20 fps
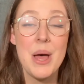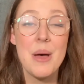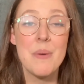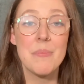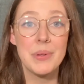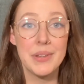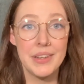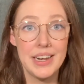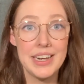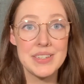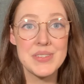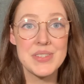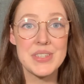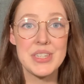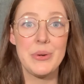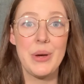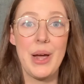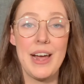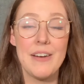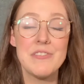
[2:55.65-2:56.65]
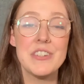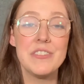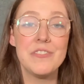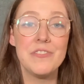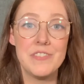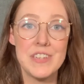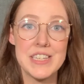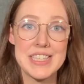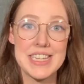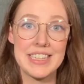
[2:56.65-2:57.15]
Plus, you have to
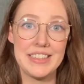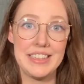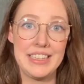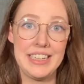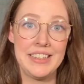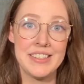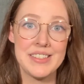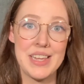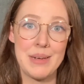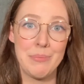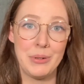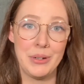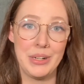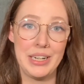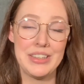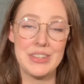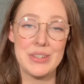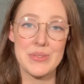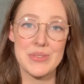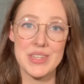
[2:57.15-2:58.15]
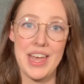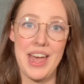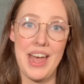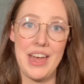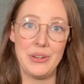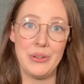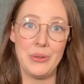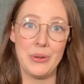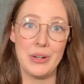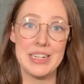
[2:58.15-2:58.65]
physically separate those
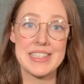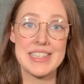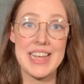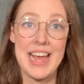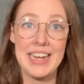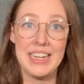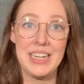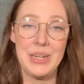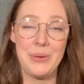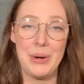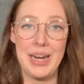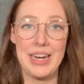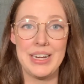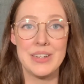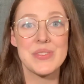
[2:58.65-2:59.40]
categories anyway,